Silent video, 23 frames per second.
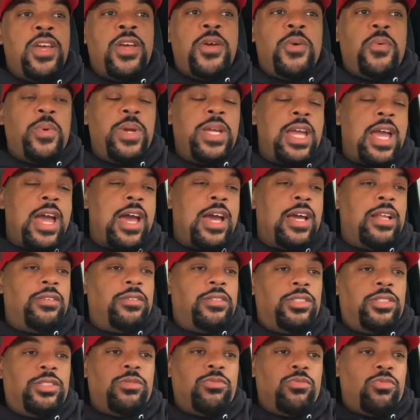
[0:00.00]
We got
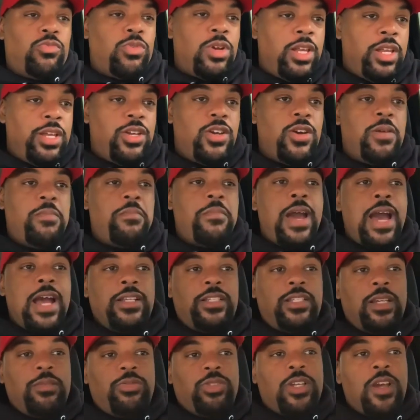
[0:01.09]
some really good
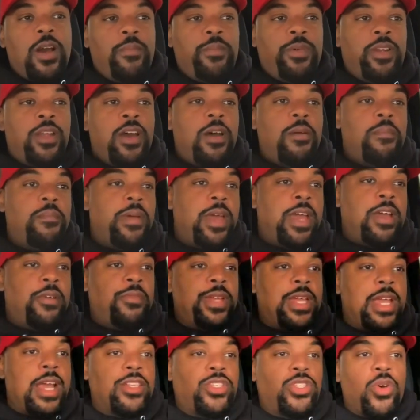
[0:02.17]
matchups coming up, man. We
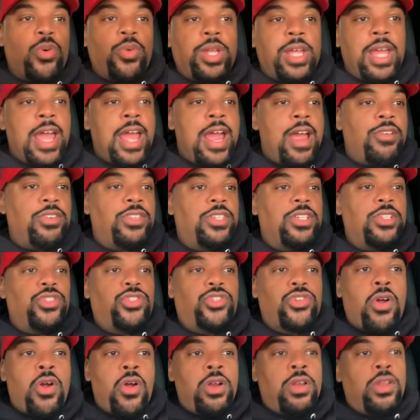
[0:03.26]
got Tony Harrison,
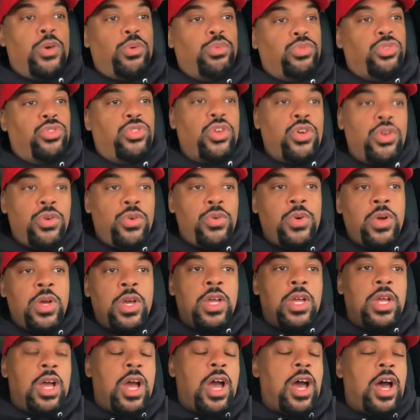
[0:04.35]
Charlo 2.
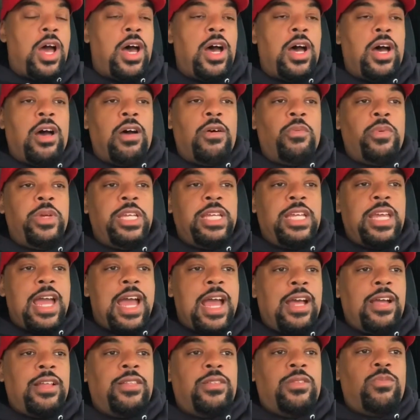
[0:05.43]
We
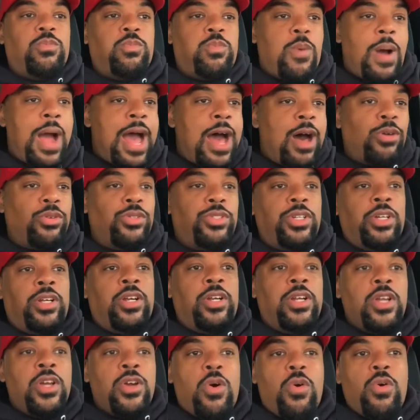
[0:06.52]
got
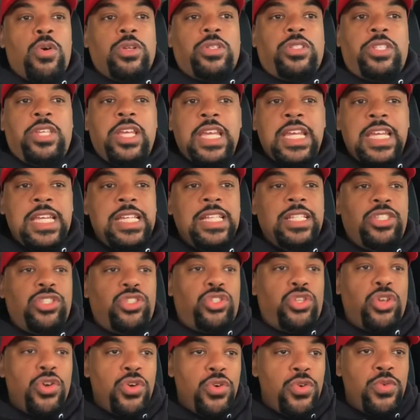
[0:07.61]
Wilder, Ortiz
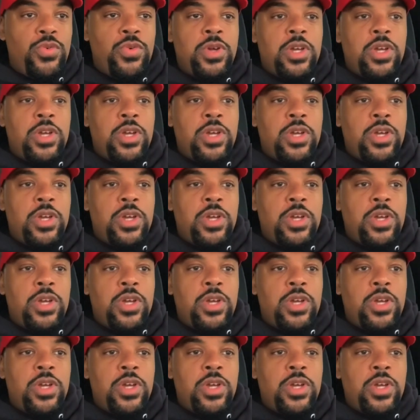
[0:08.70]
2.